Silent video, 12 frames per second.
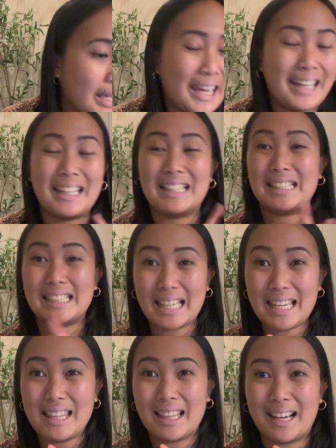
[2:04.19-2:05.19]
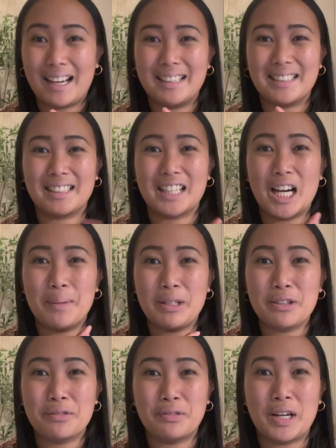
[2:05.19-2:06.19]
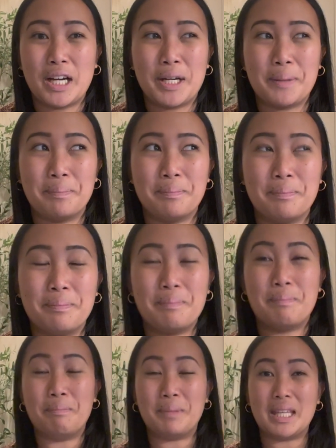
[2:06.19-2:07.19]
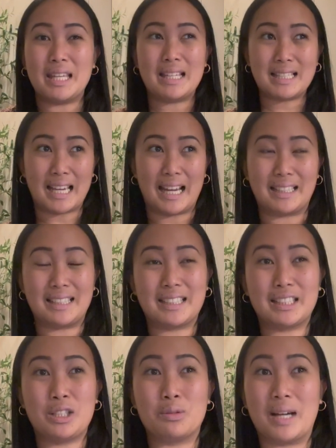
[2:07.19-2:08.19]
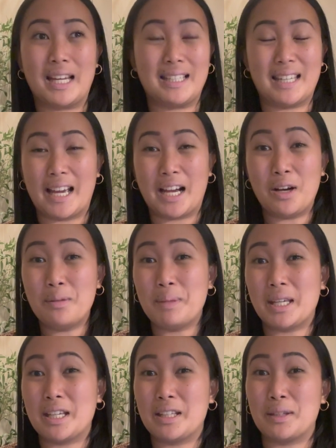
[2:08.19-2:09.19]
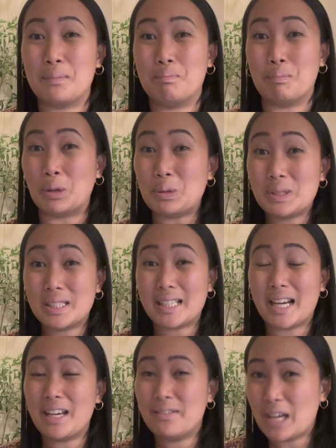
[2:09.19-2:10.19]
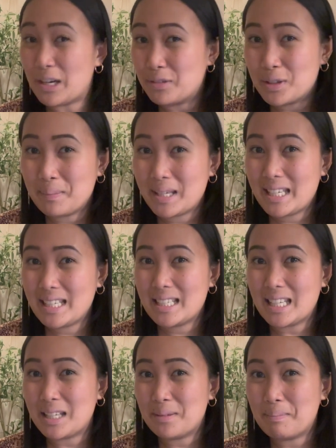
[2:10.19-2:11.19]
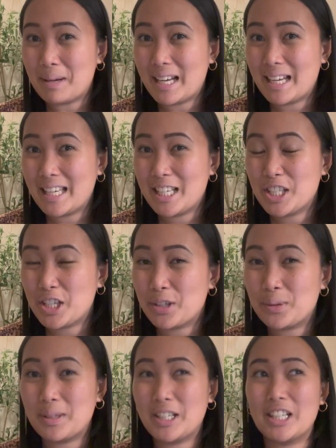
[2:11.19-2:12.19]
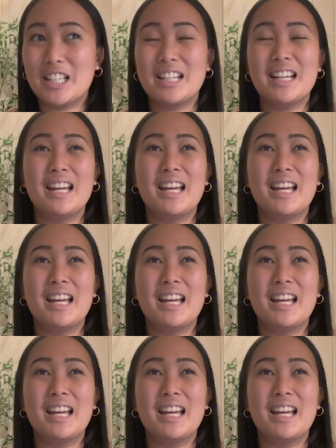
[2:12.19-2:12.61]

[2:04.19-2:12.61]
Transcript: And I say that coming from me technically right now, making the most I've ever made in my career.